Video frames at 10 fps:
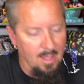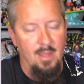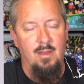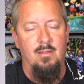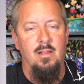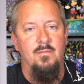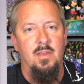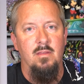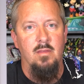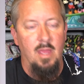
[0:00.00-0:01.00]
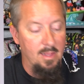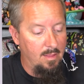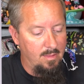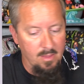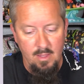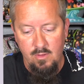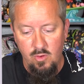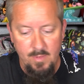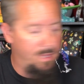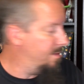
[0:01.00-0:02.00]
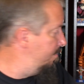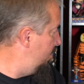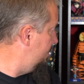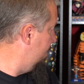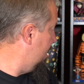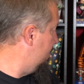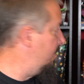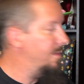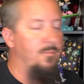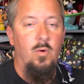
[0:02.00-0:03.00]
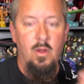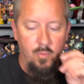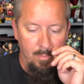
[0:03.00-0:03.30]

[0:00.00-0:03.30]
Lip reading: I just love these. And it's cool because most of the other ones of Walt were